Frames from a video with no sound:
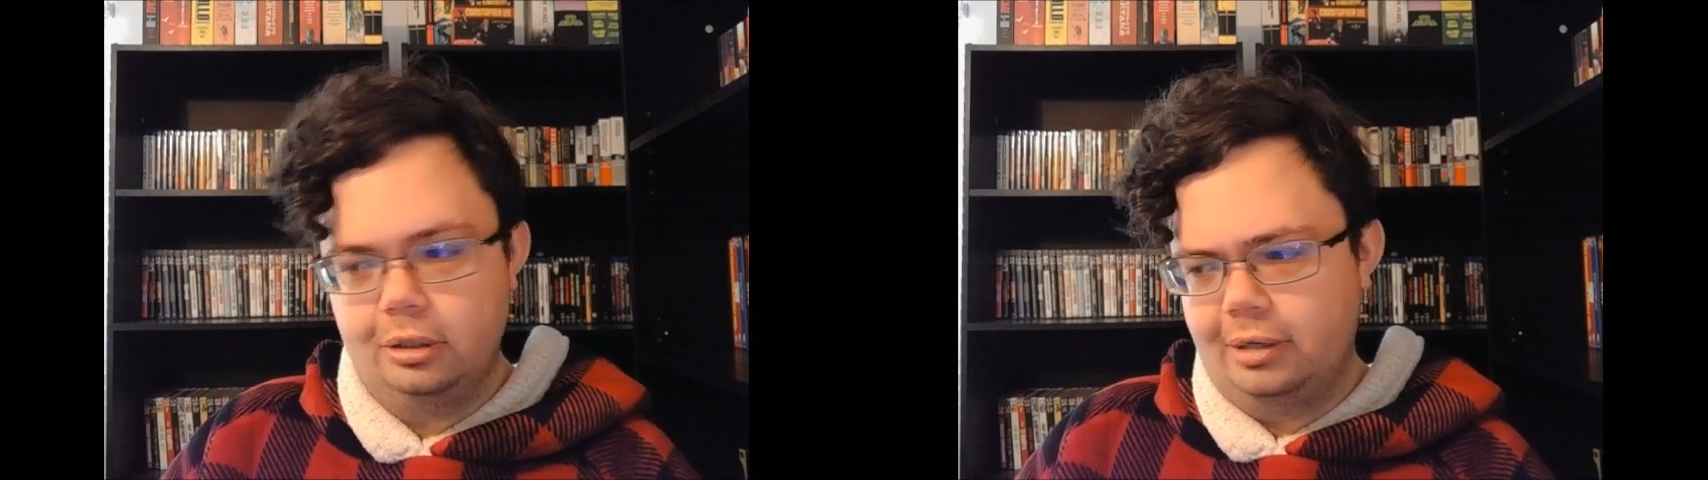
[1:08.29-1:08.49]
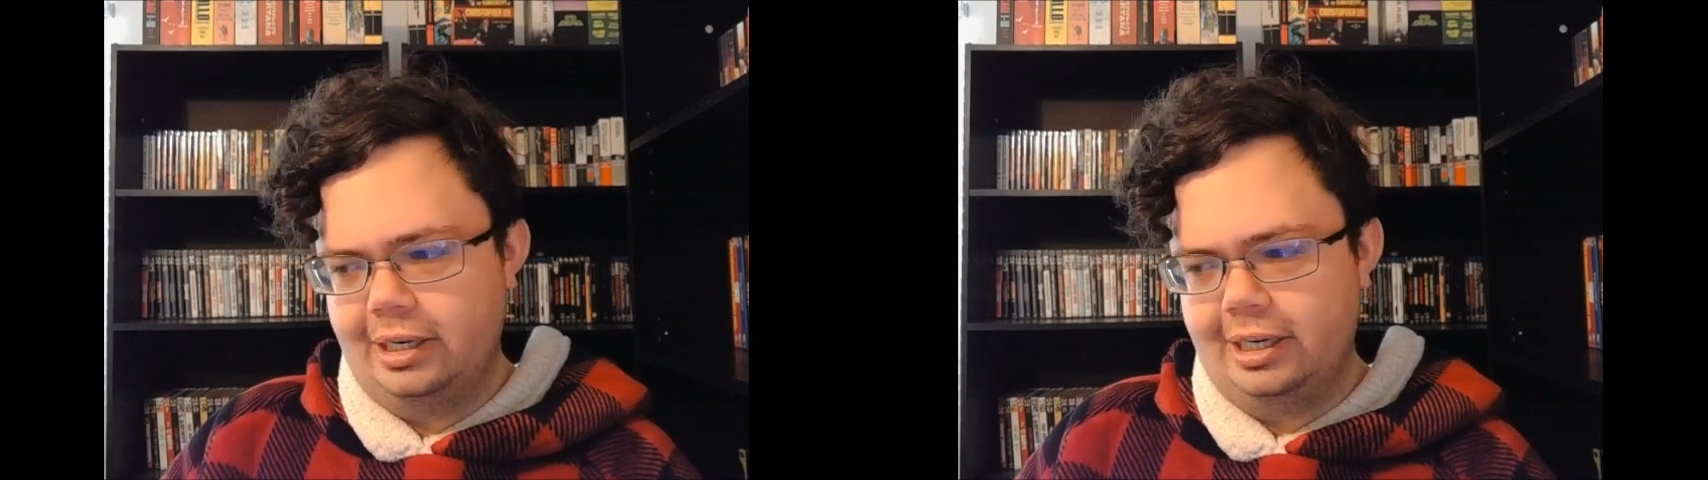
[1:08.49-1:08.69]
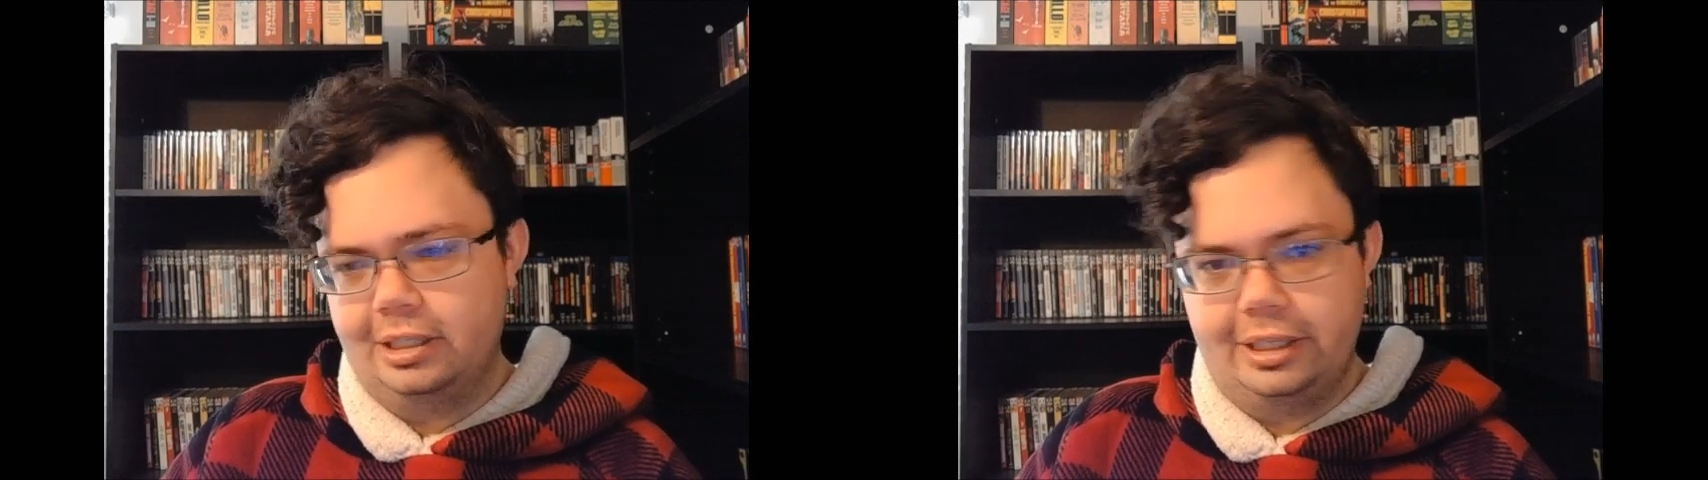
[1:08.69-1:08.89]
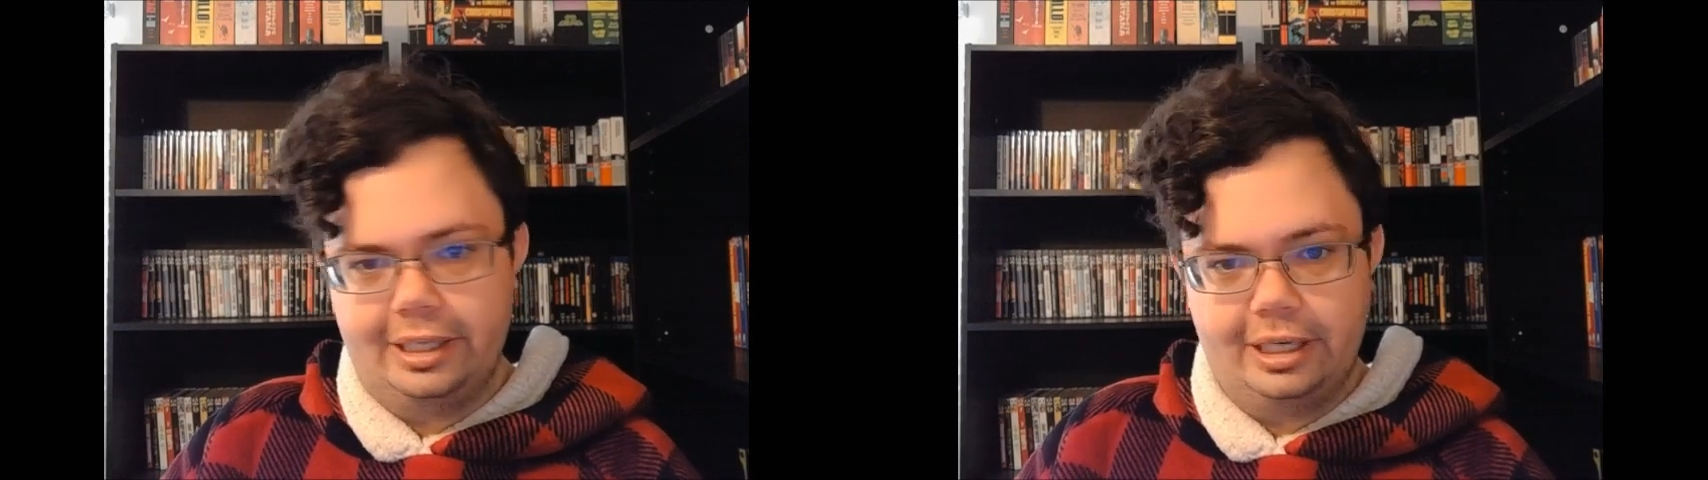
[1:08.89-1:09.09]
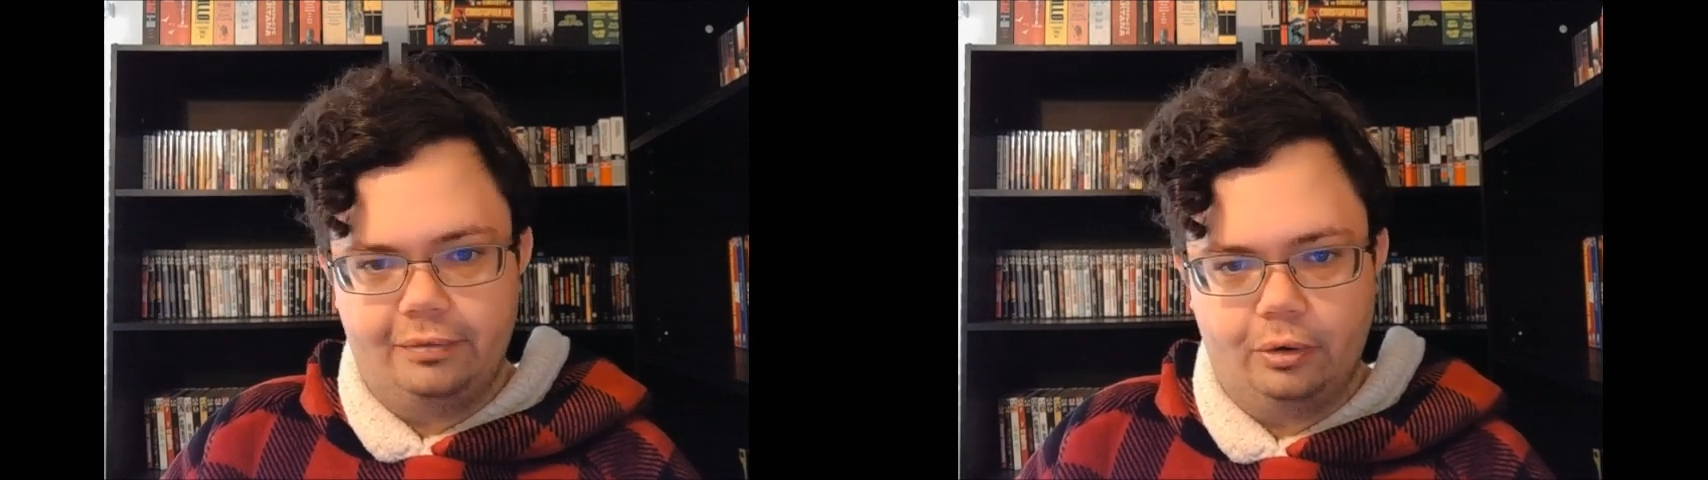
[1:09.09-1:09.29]
I guess
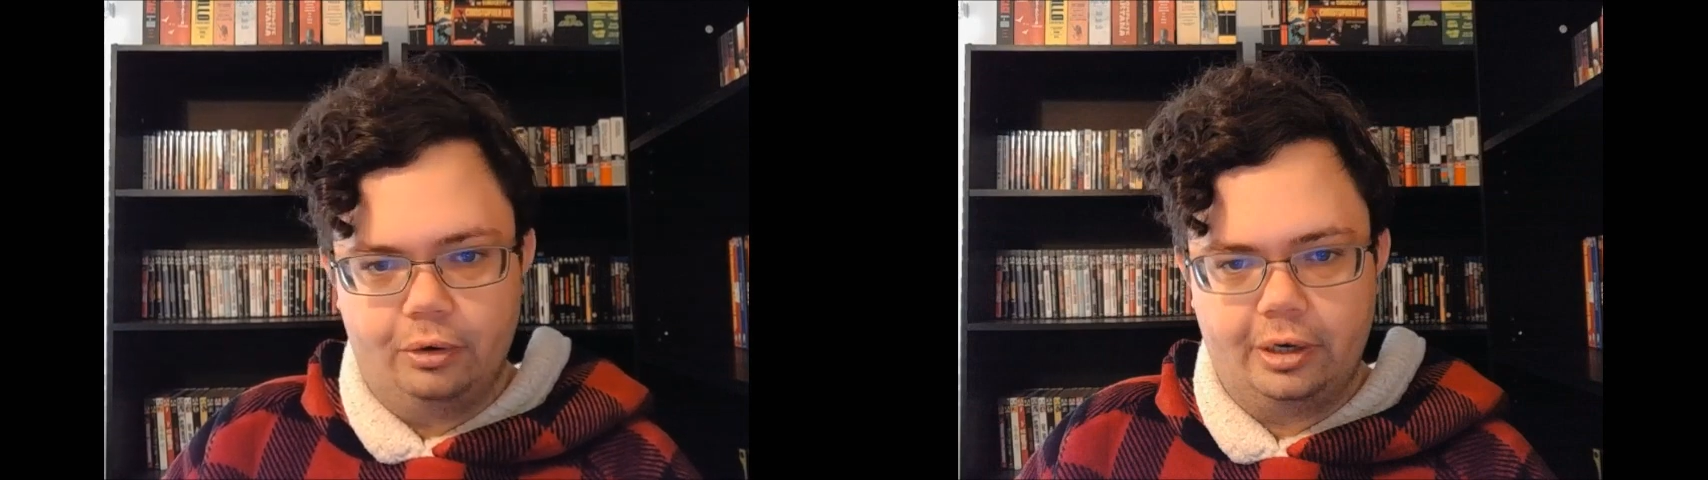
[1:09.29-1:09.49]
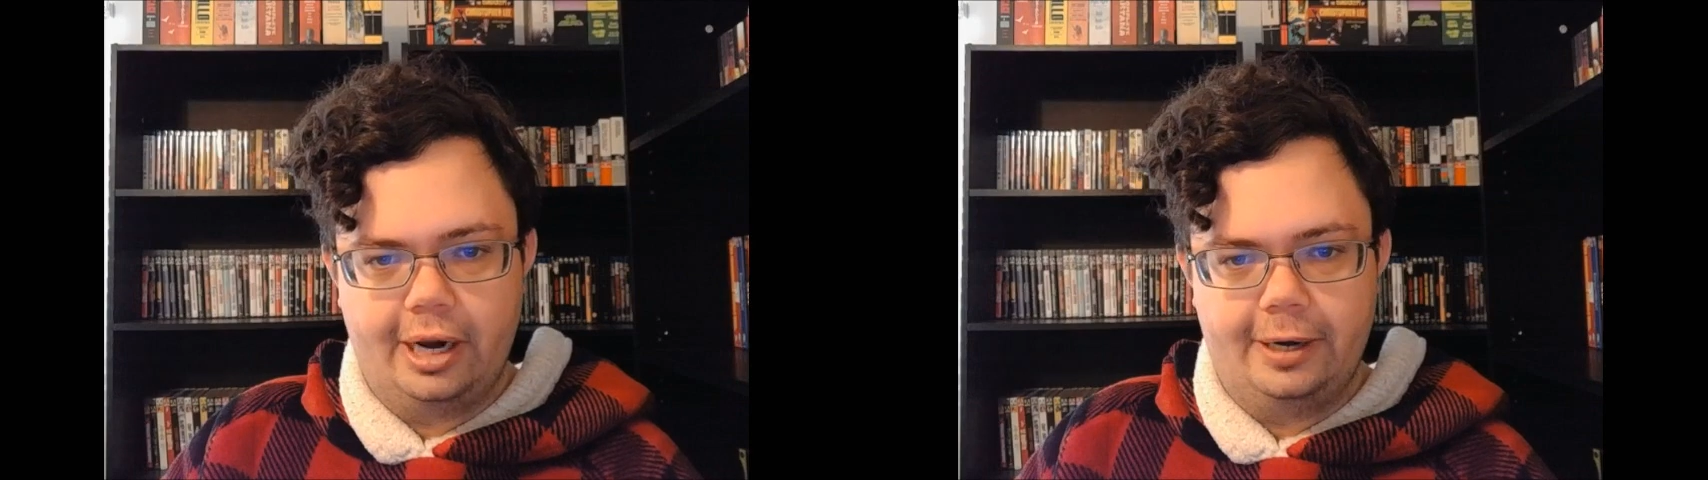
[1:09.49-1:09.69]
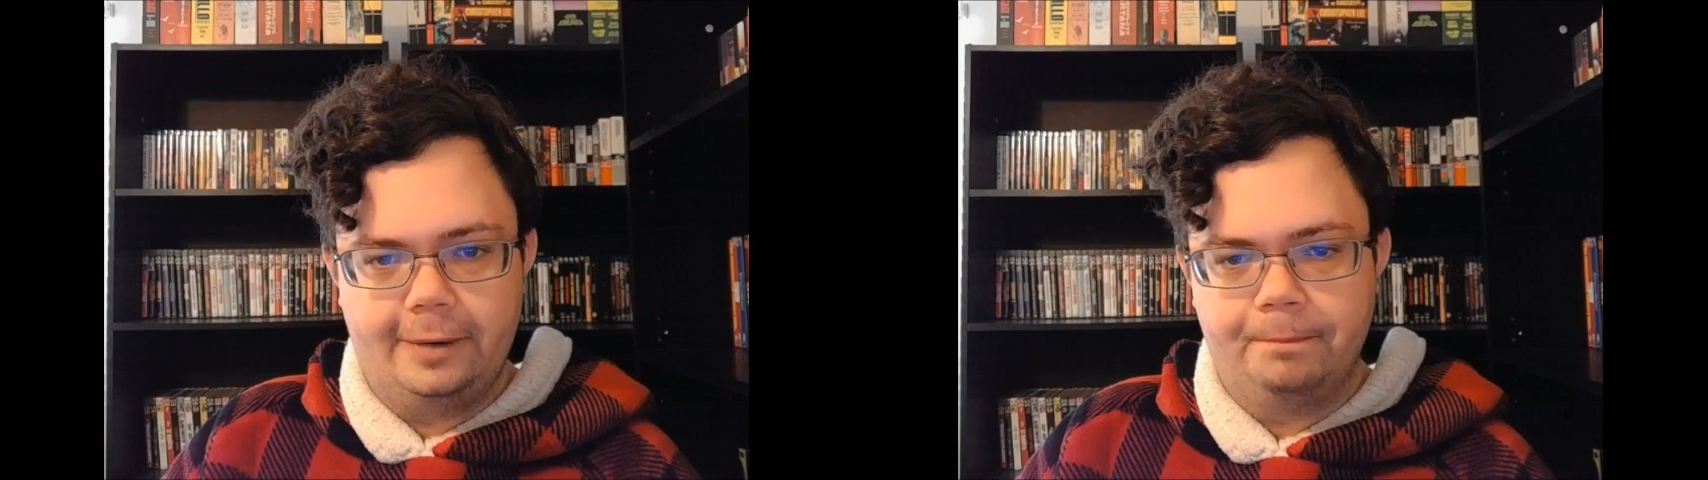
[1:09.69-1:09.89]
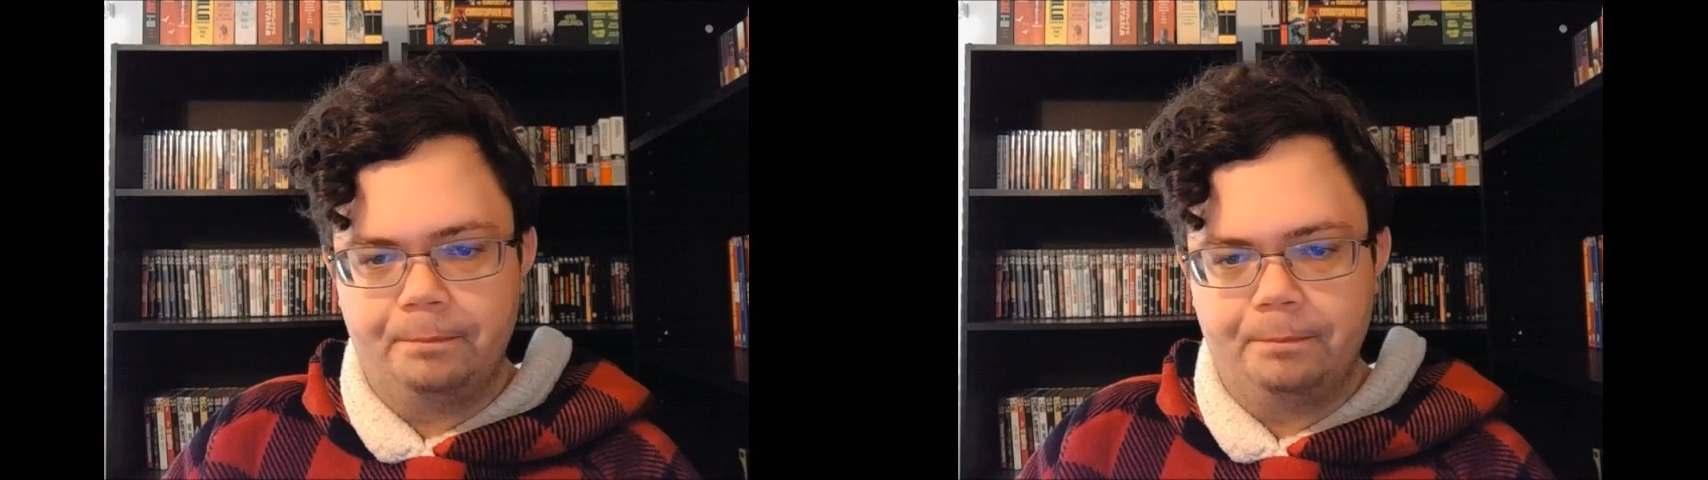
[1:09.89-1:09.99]
the 4K